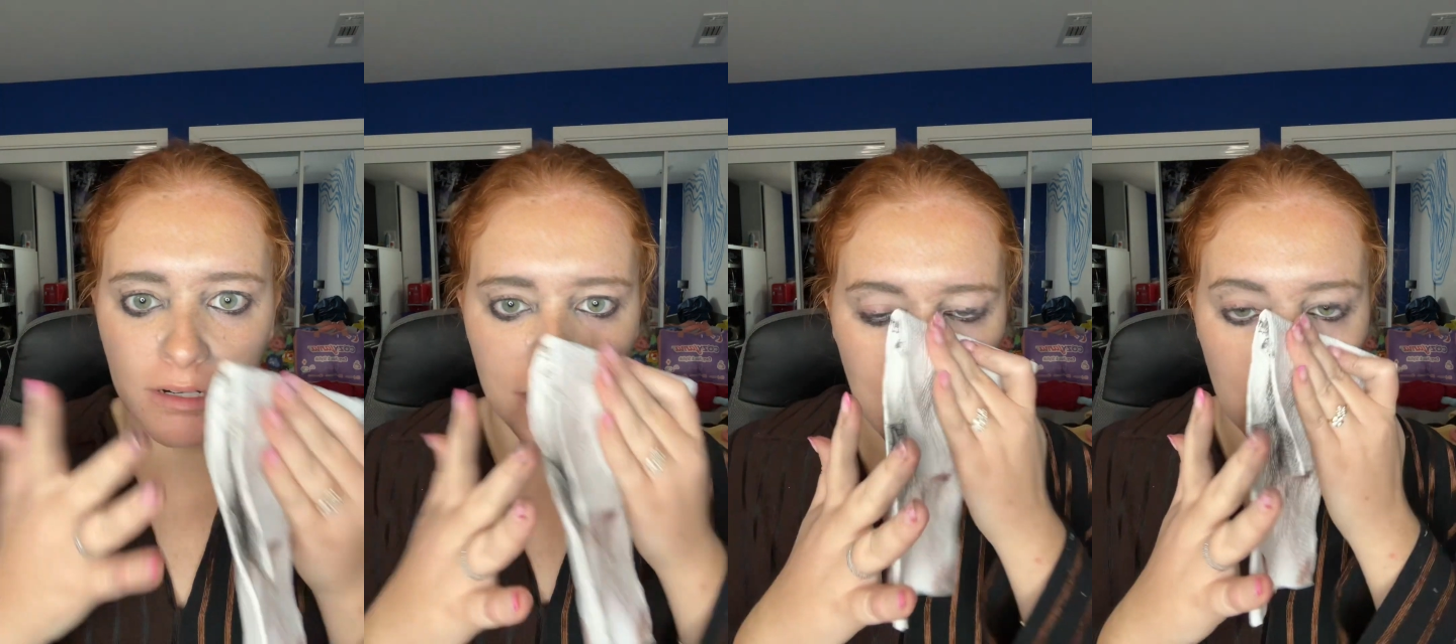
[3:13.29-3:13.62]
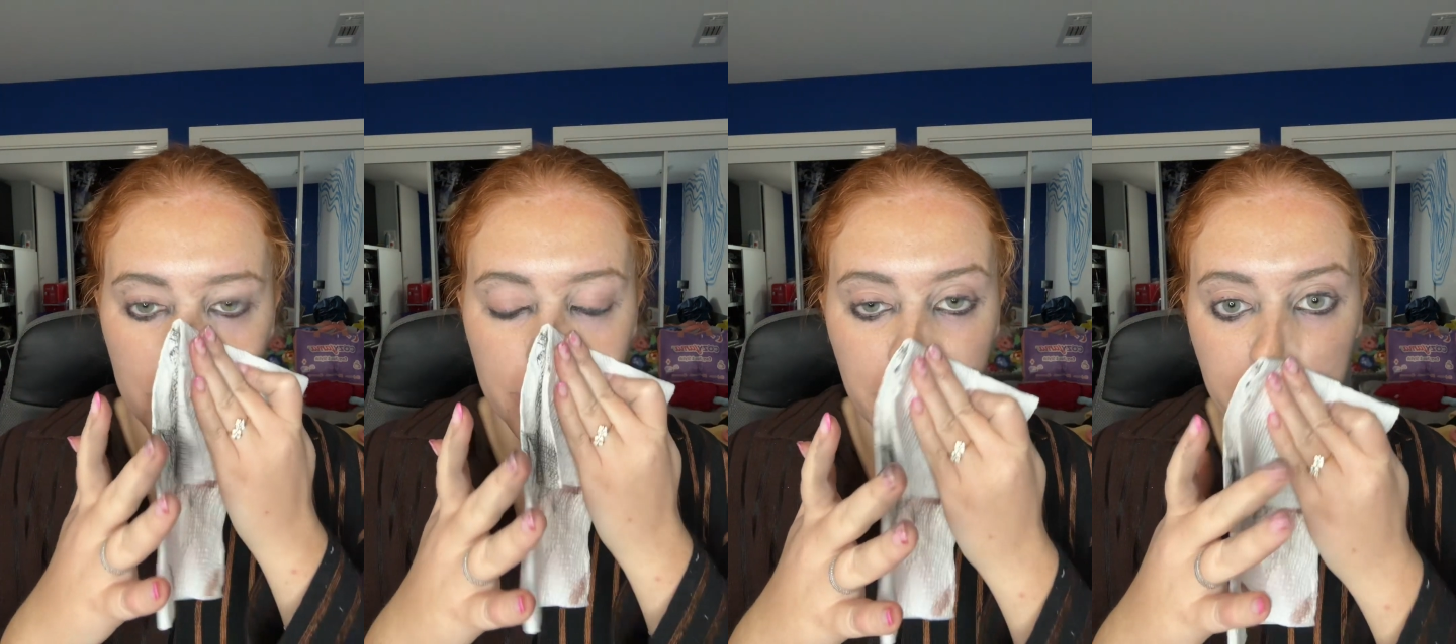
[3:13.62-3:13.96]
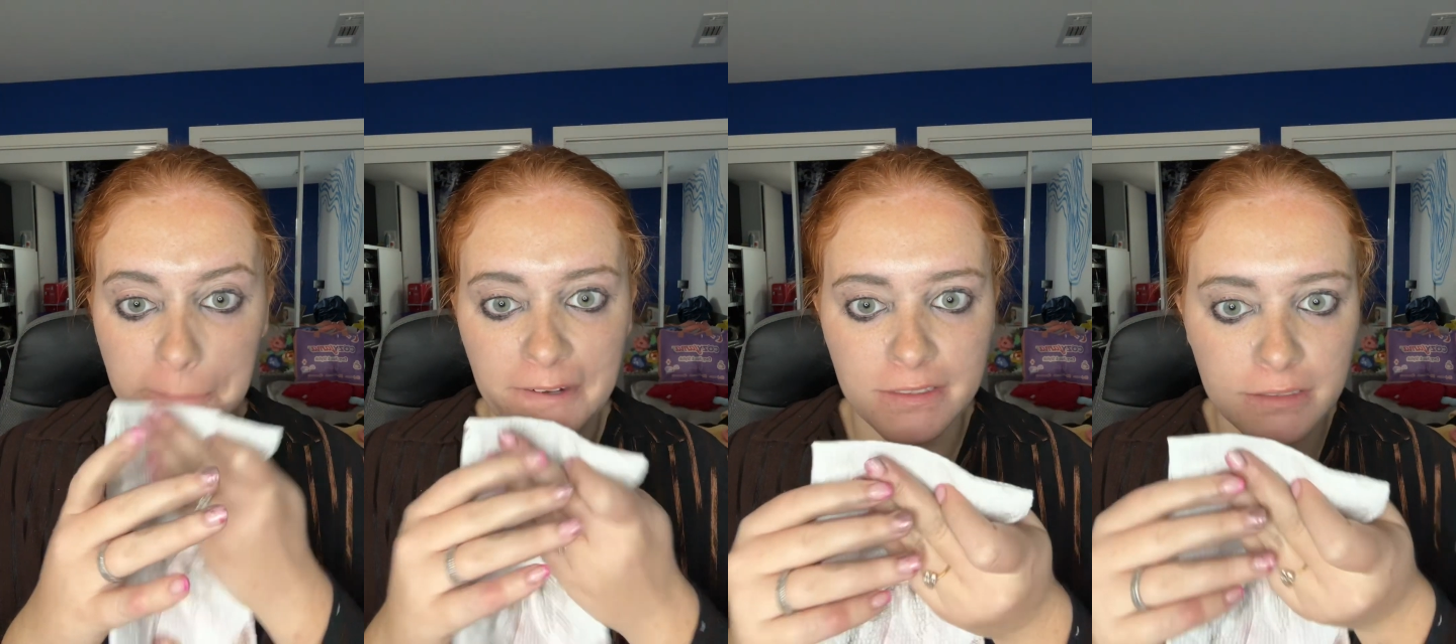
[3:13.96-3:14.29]
color my
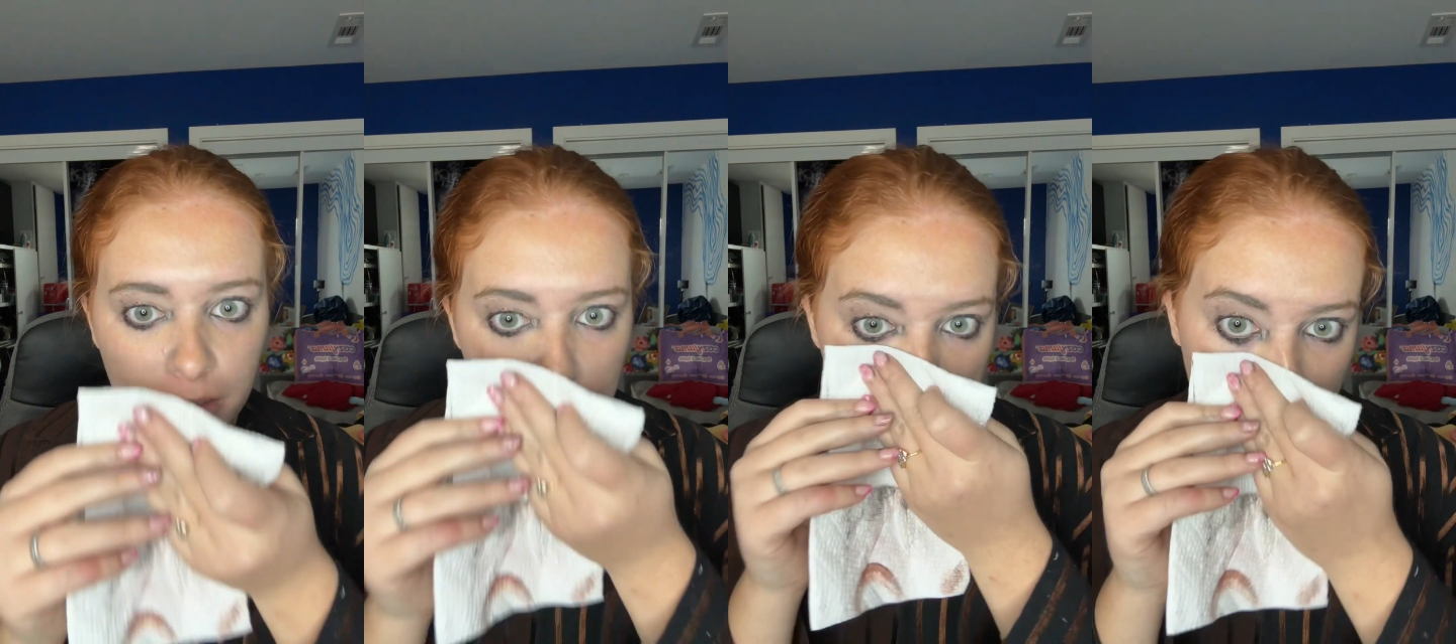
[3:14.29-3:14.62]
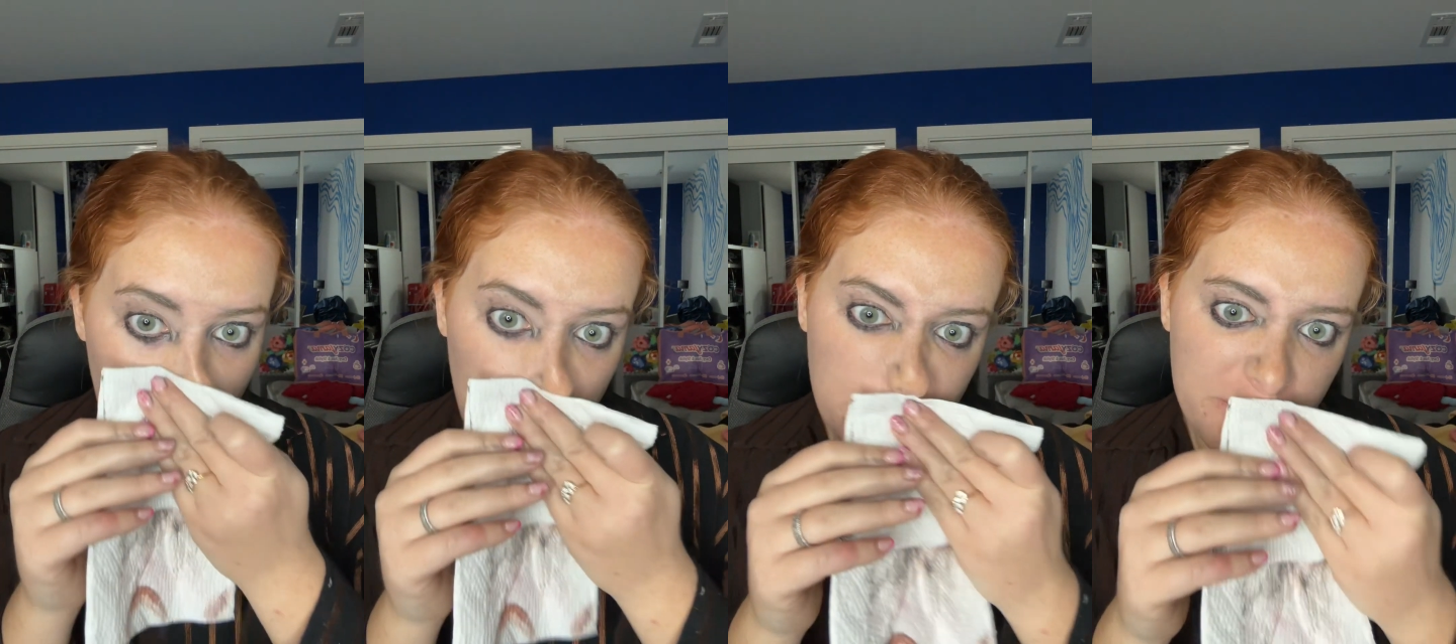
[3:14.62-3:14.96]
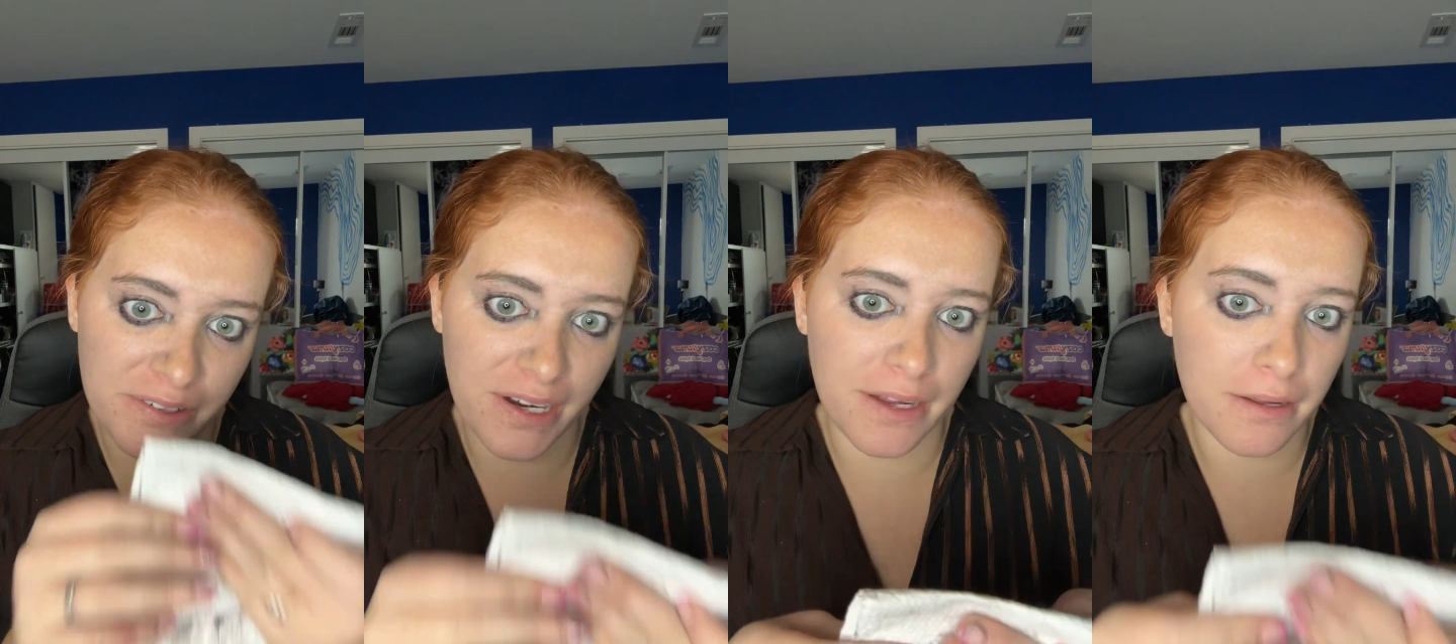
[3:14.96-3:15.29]
face comes after
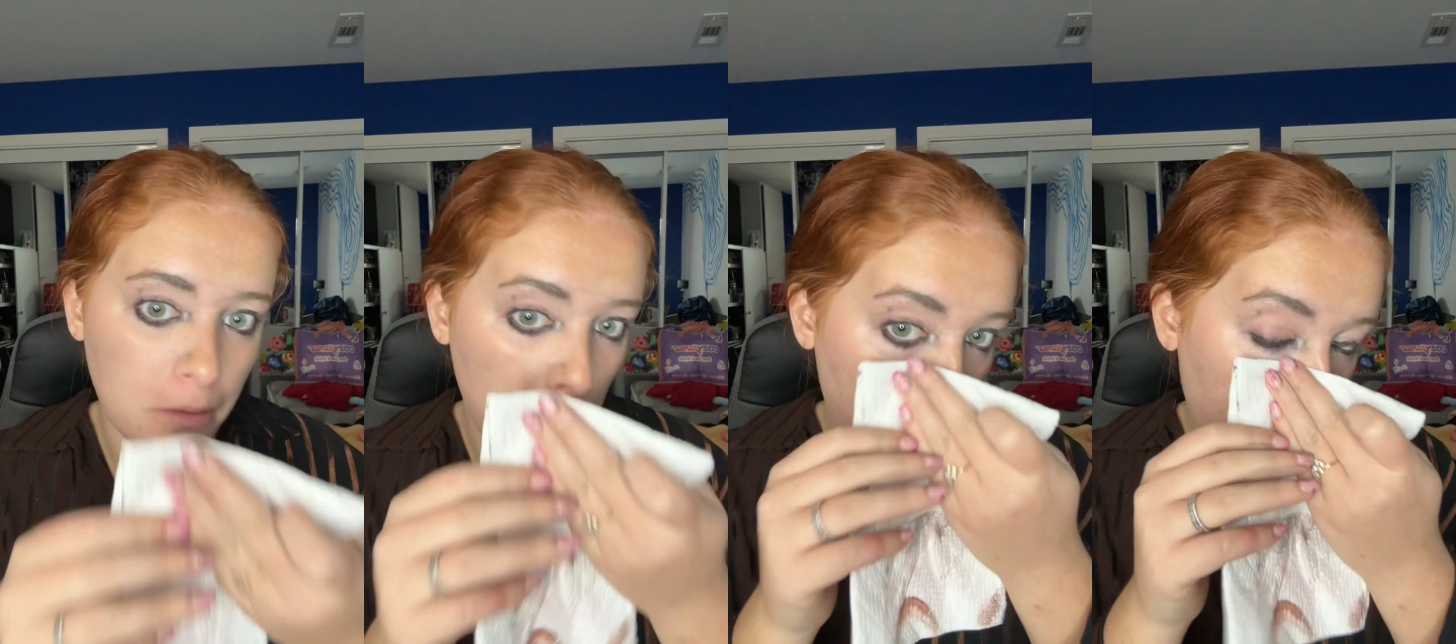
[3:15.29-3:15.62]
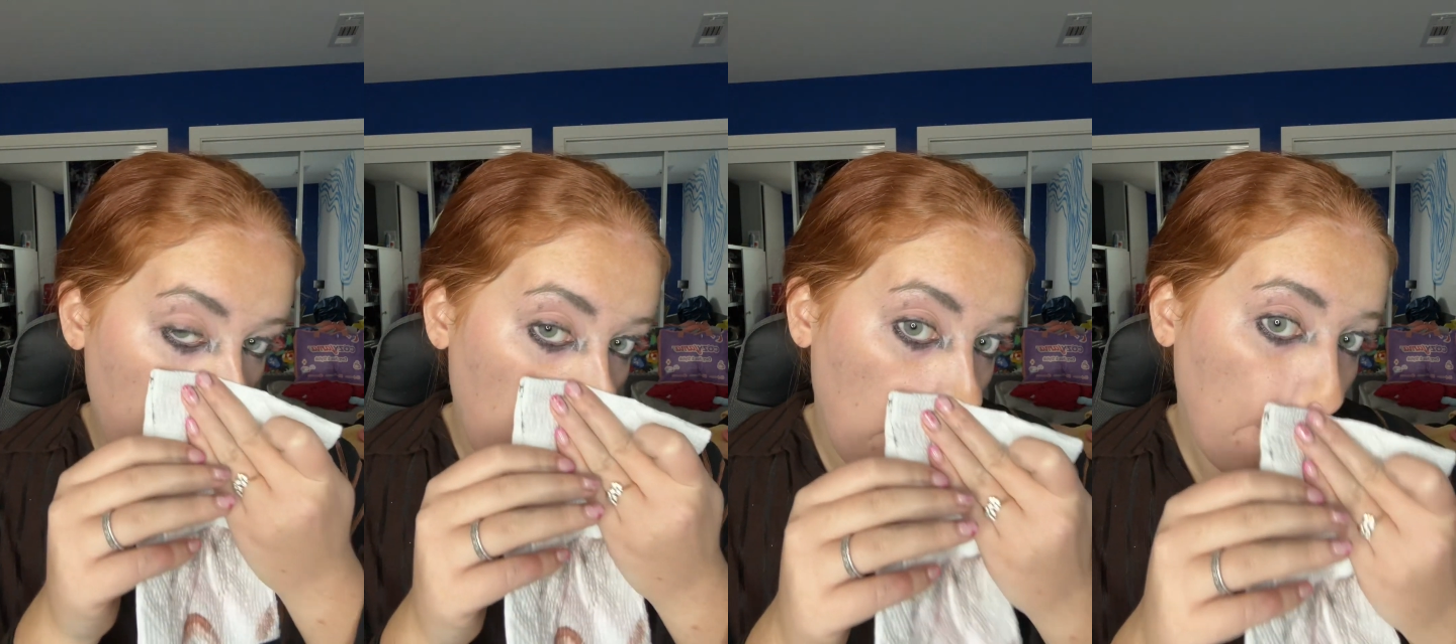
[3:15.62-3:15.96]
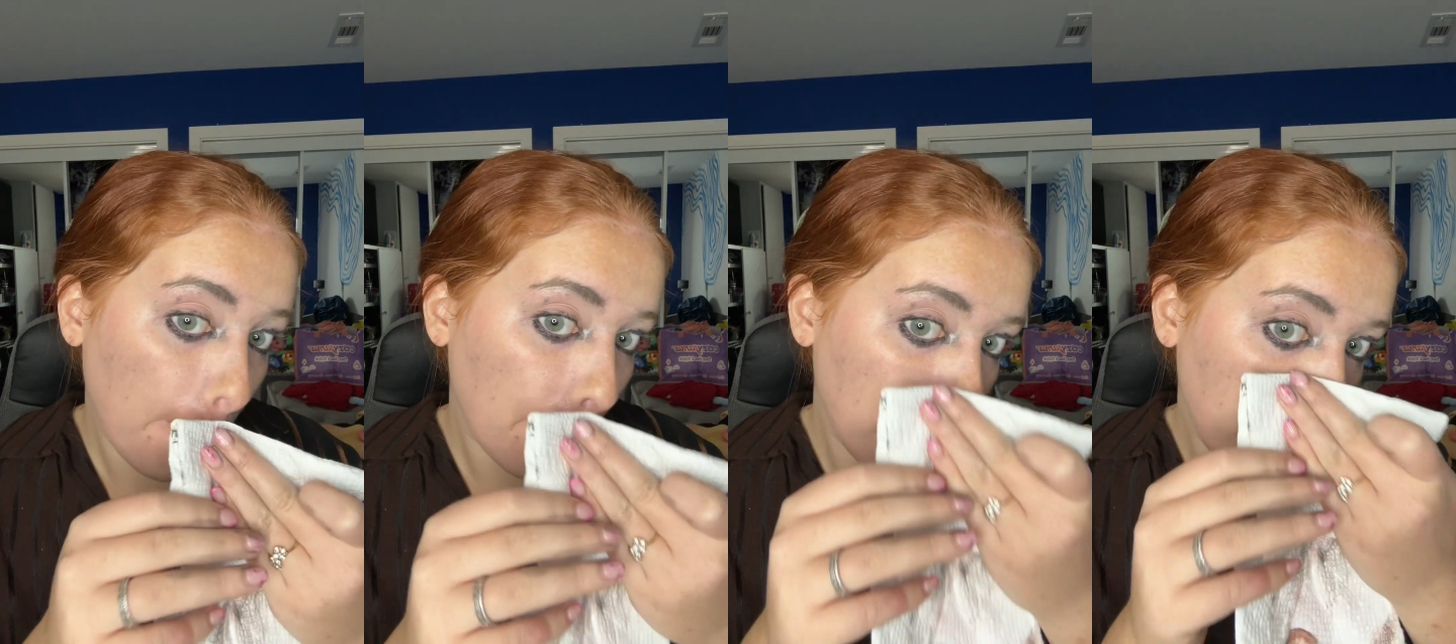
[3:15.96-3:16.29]
I
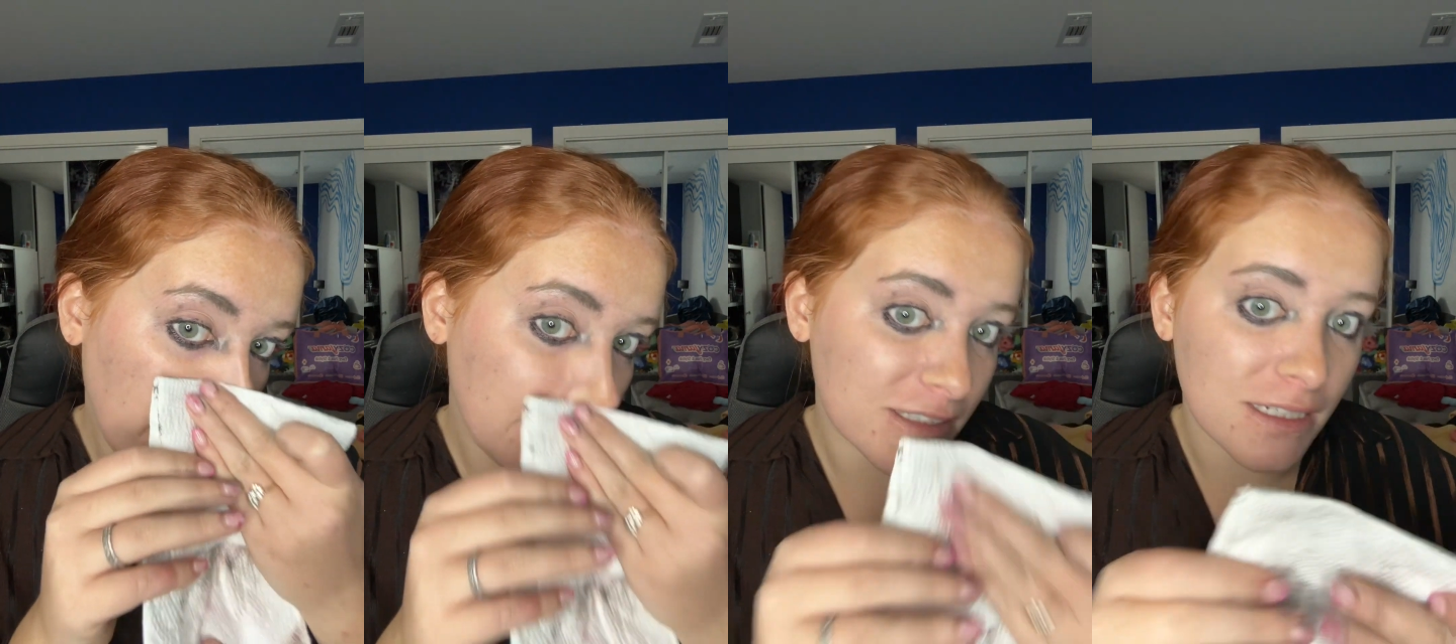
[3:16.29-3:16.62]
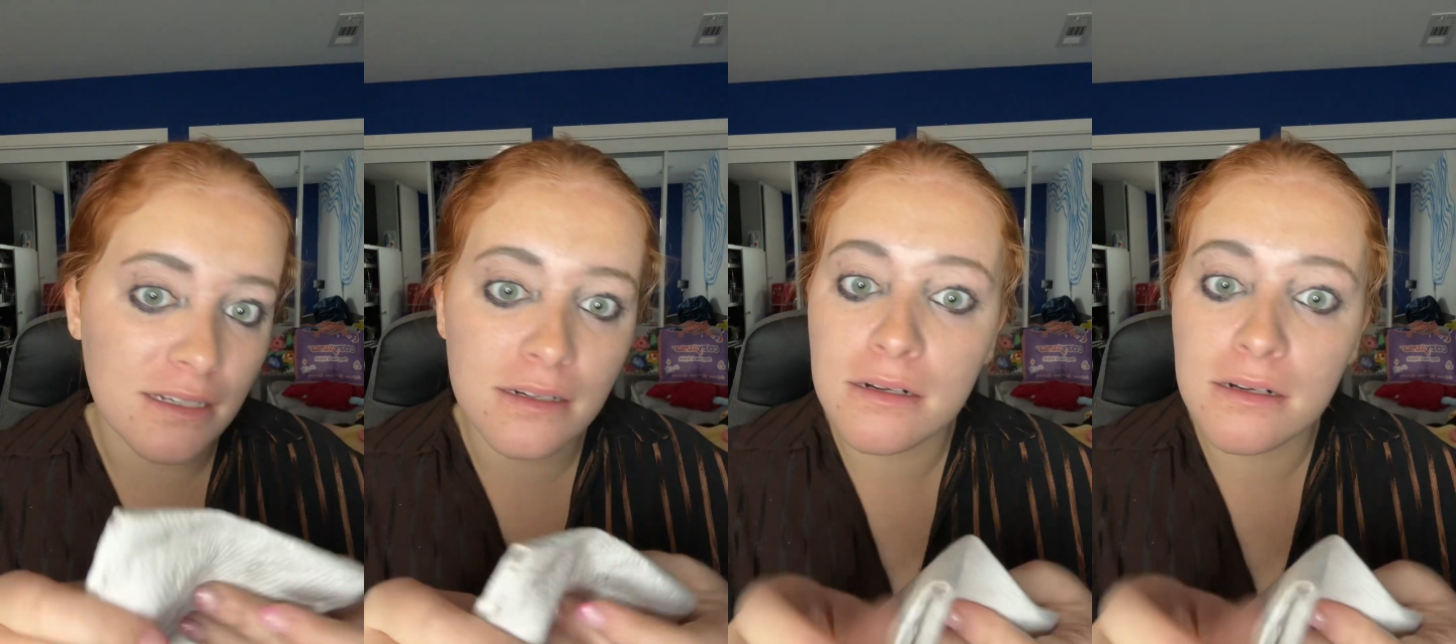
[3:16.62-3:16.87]
mix it.